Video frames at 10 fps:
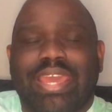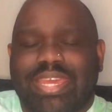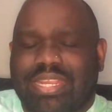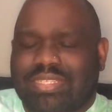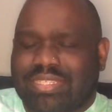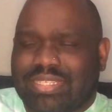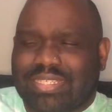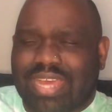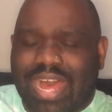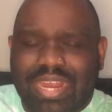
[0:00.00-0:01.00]
it's
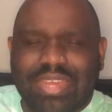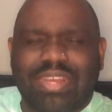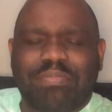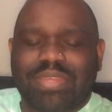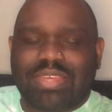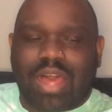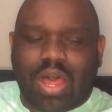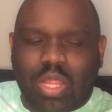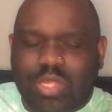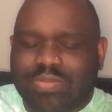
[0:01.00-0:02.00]
kind of going to be
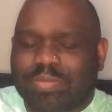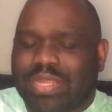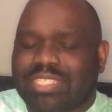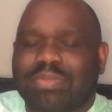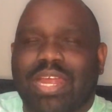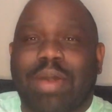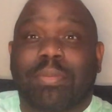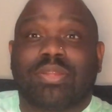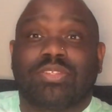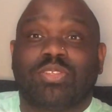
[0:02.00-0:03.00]
all over the place, but I'm
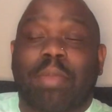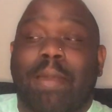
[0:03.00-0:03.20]
going to do my